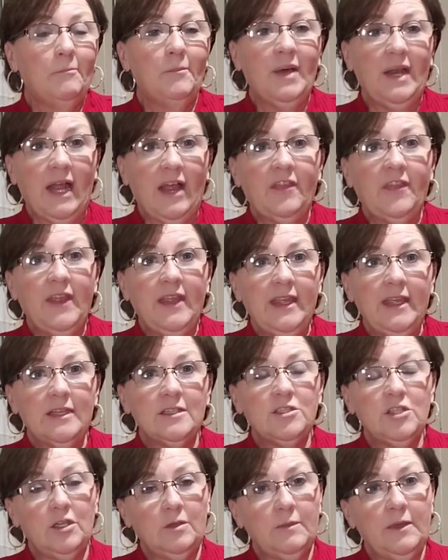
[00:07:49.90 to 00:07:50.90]
but I think
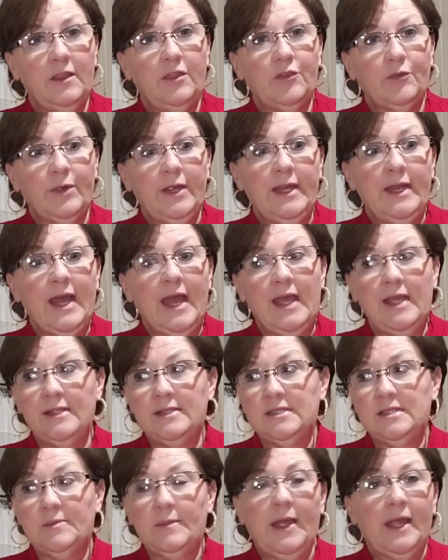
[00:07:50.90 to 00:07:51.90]
it took me 3
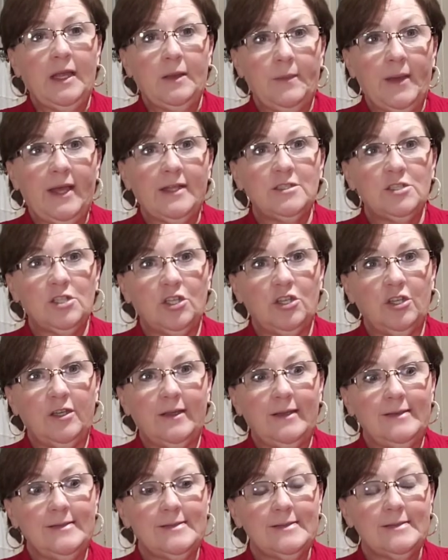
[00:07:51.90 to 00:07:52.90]
days to make a batch of
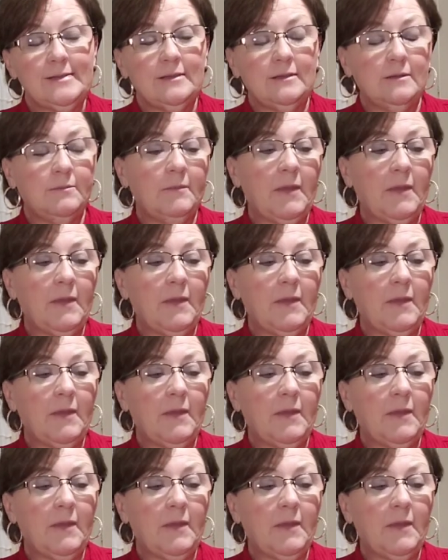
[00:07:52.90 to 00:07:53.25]
cookies.